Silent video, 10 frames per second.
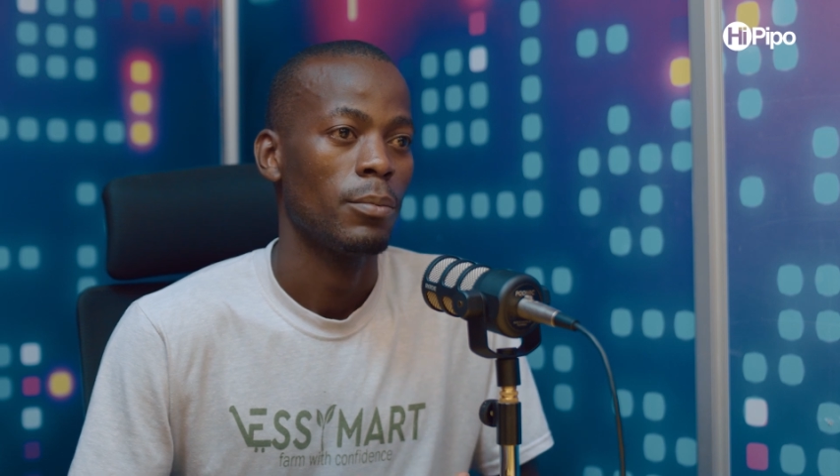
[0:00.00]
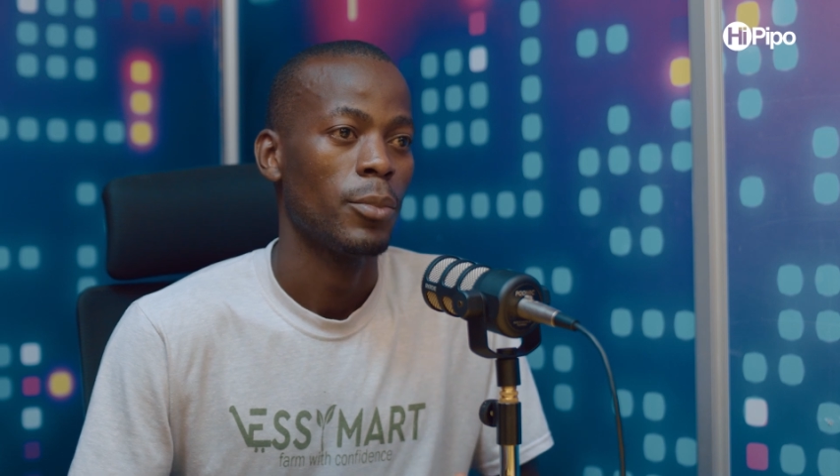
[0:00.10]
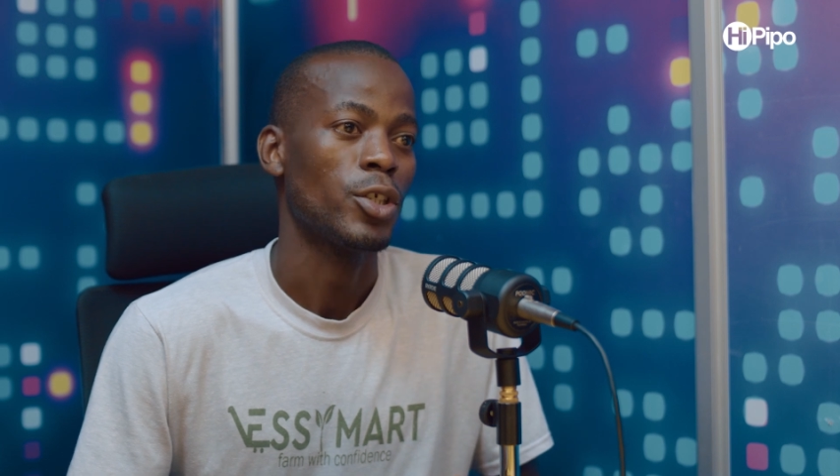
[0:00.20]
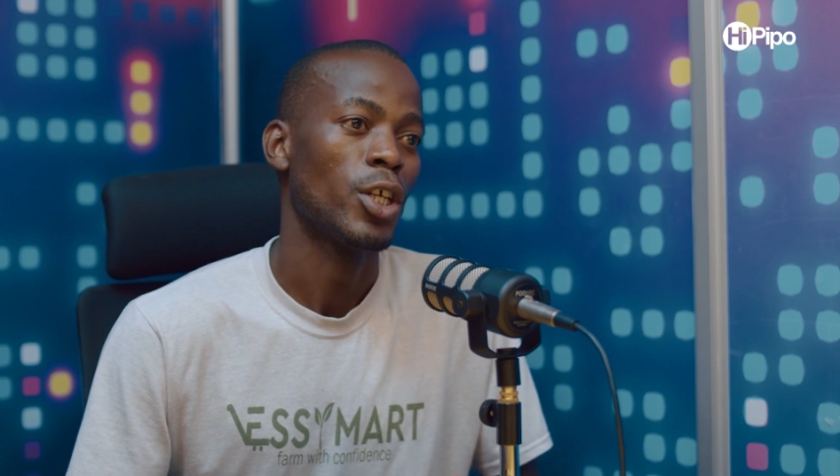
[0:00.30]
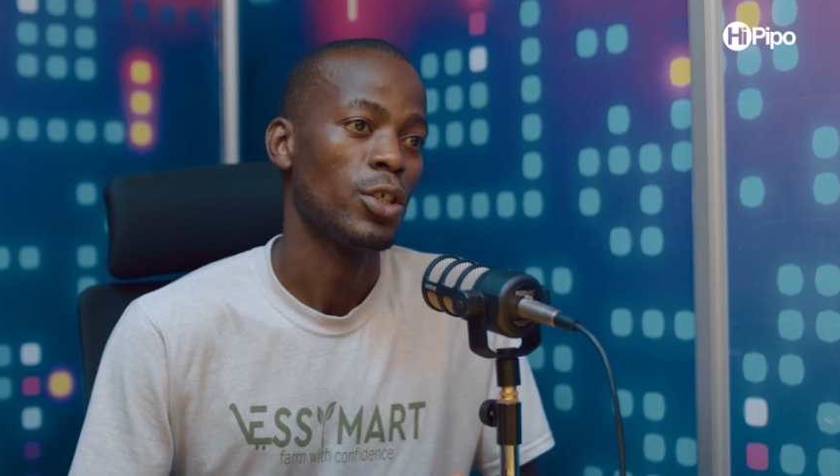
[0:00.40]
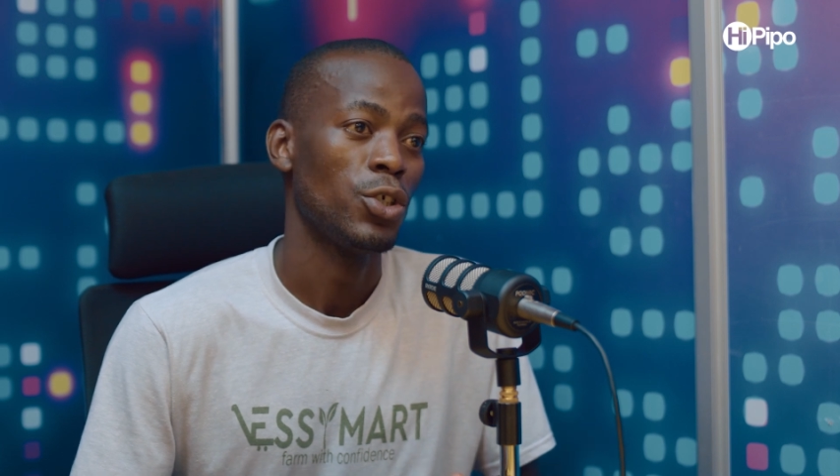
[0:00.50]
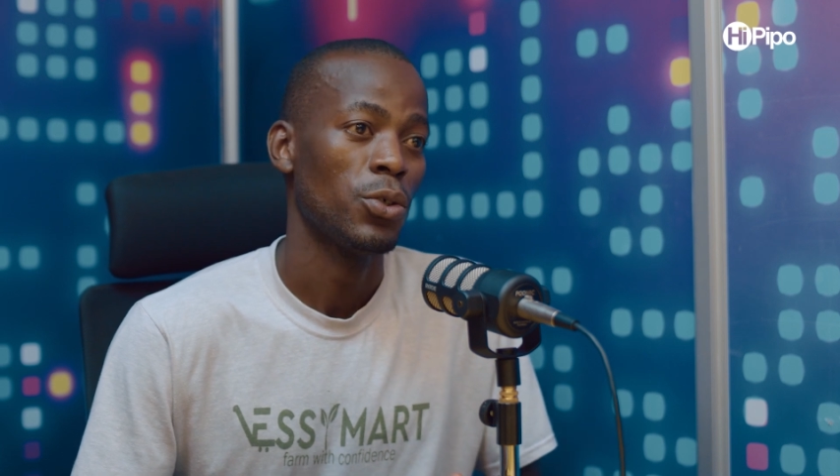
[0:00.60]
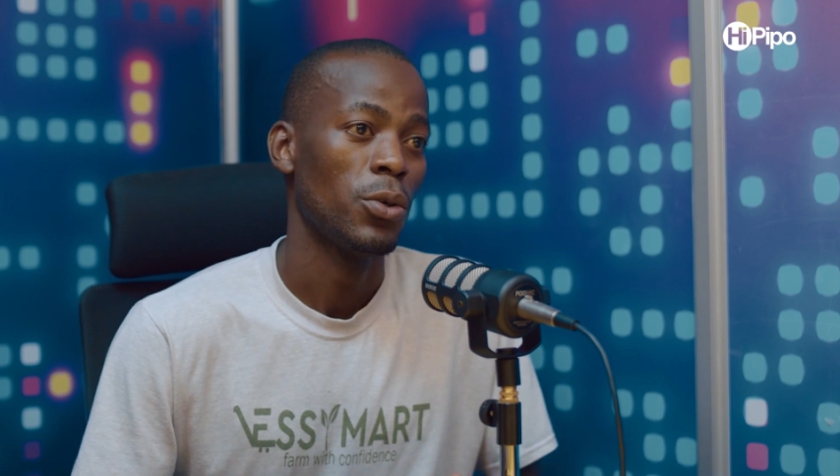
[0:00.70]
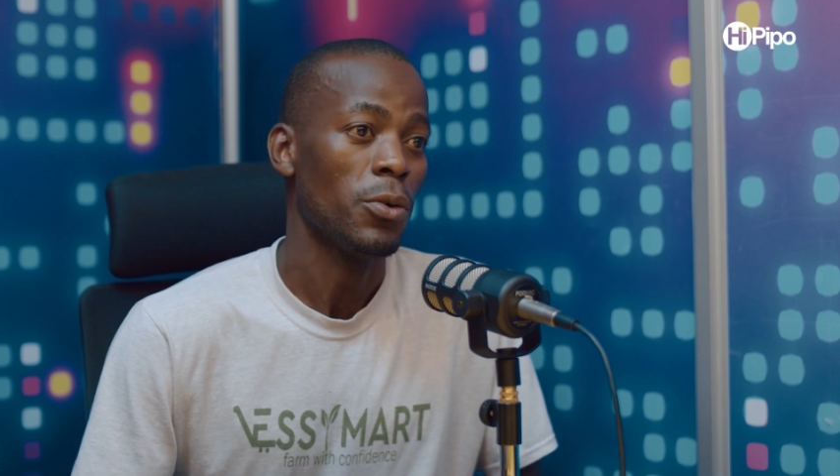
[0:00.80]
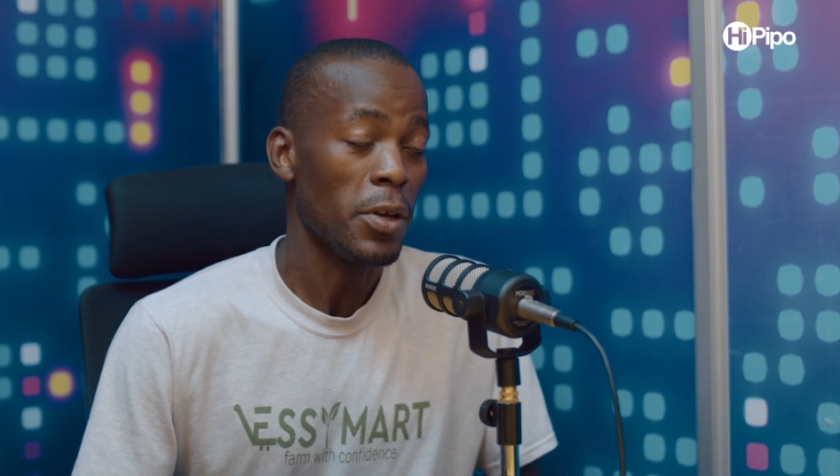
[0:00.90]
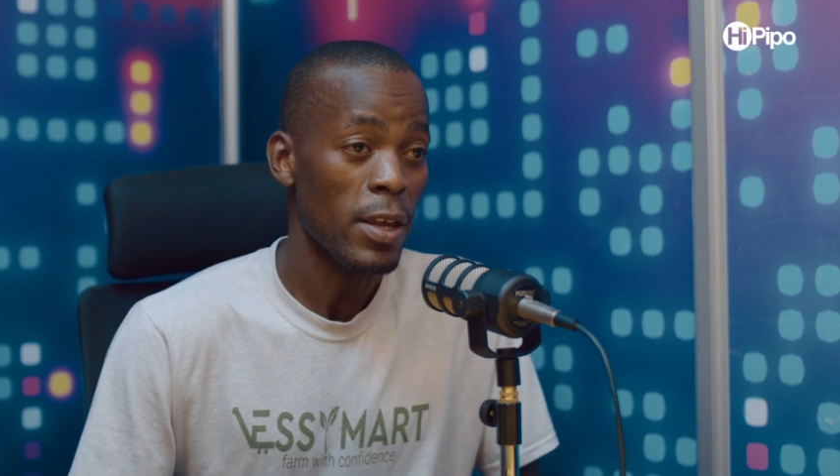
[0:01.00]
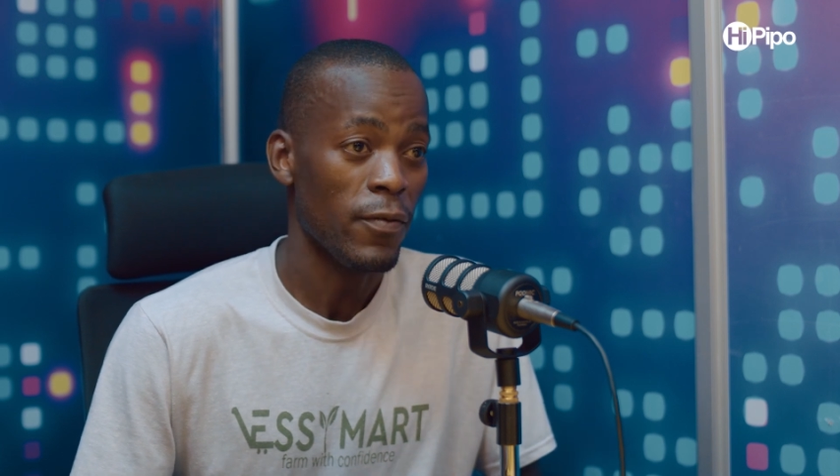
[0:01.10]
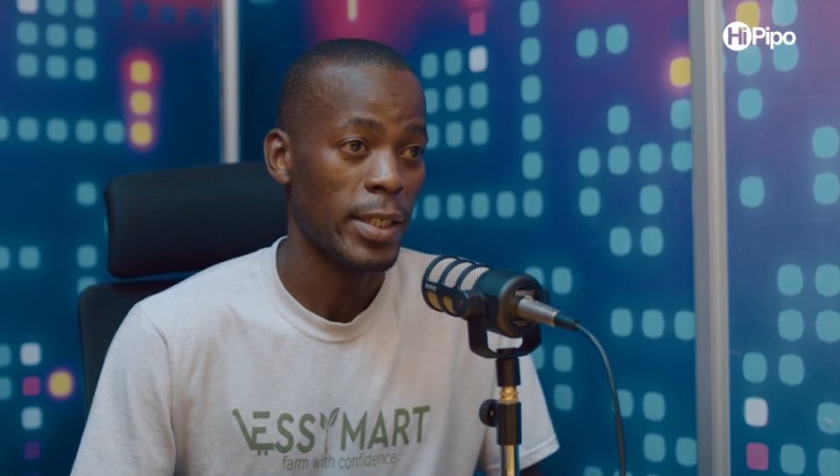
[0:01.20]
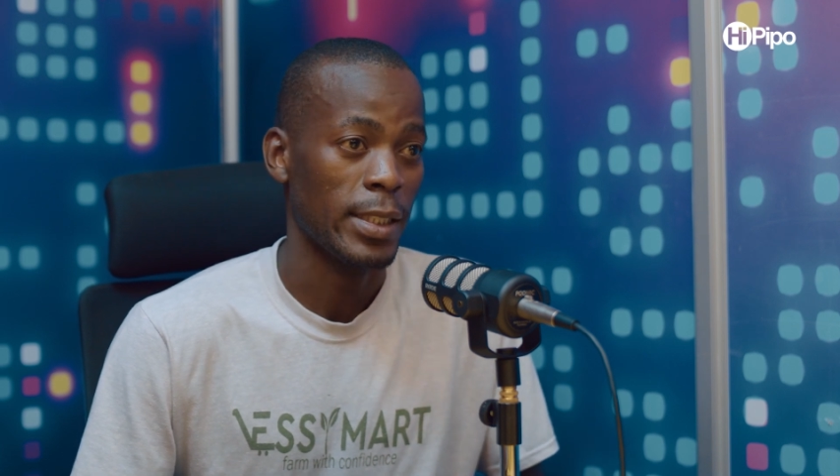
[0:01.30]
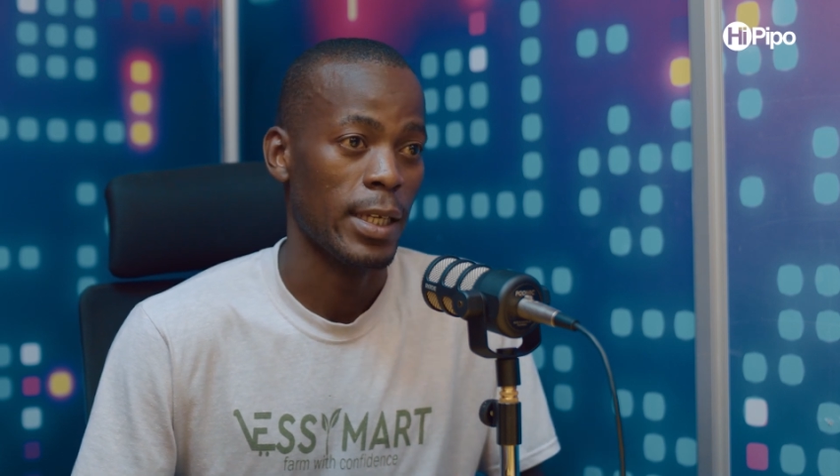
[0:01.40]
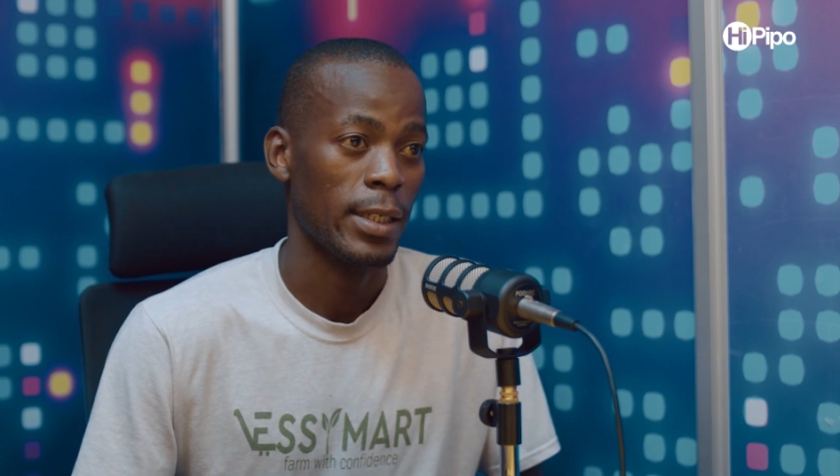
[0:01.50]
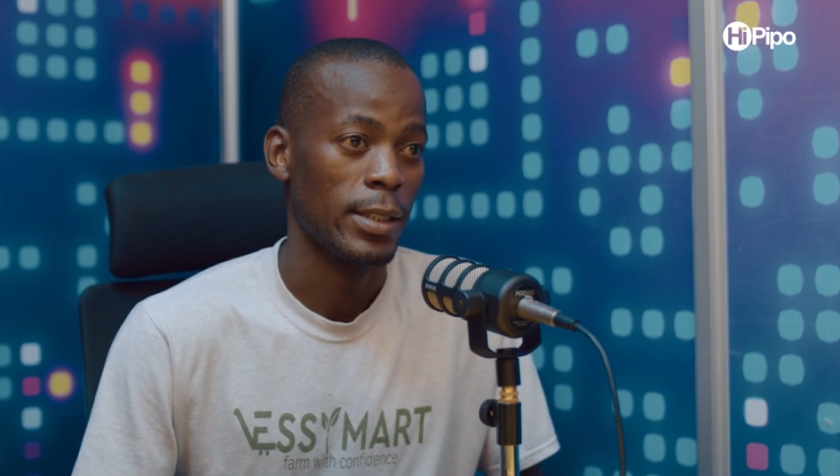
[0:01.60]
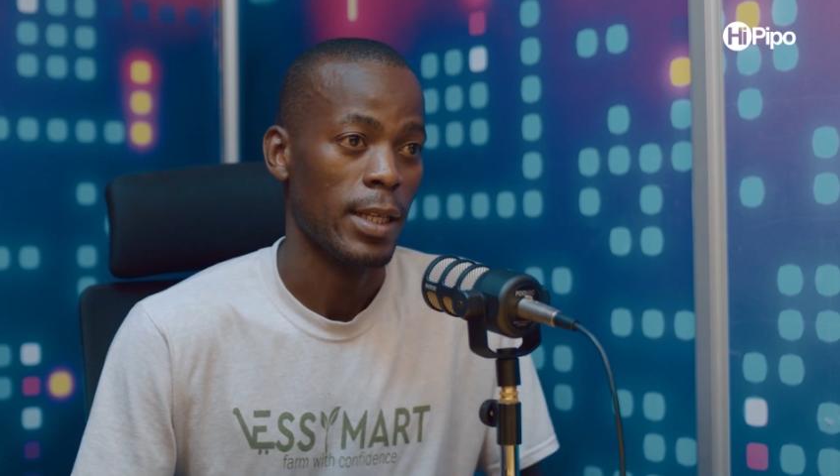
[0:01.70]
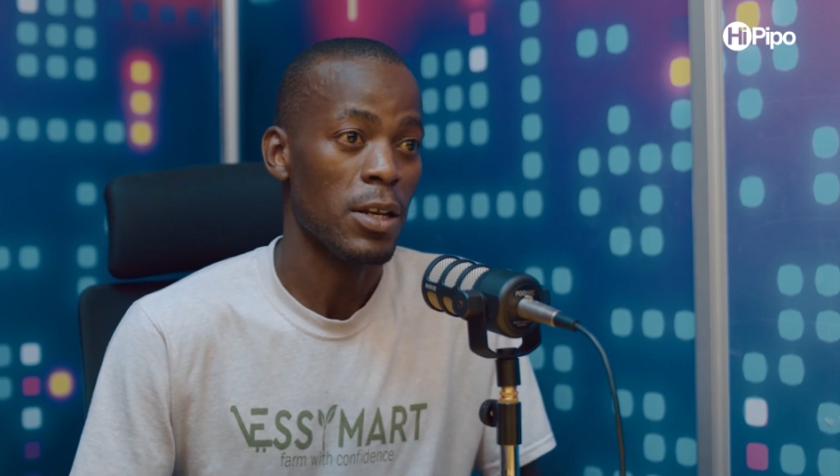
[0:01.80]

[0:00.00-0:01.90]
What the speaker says: potential investors.